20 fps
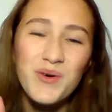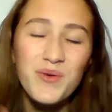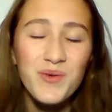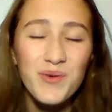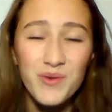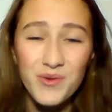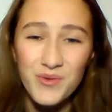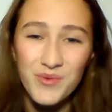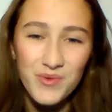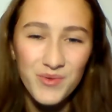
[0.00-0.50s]
no,
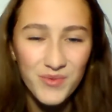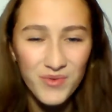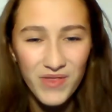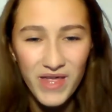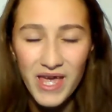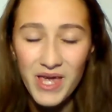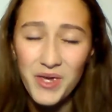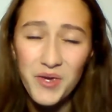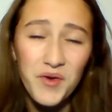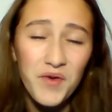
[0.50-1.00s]
no, no,
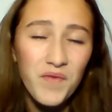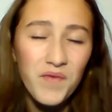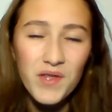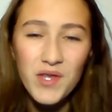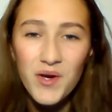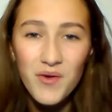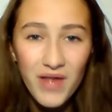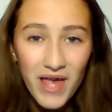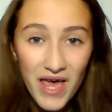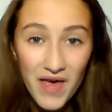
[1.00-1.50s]
thank you. If you
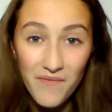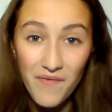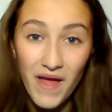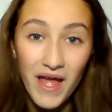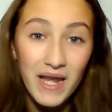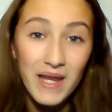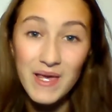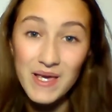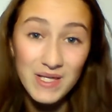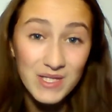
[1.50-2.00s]
don't have
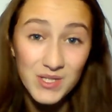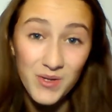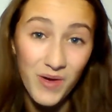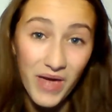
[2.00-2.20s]
any, it's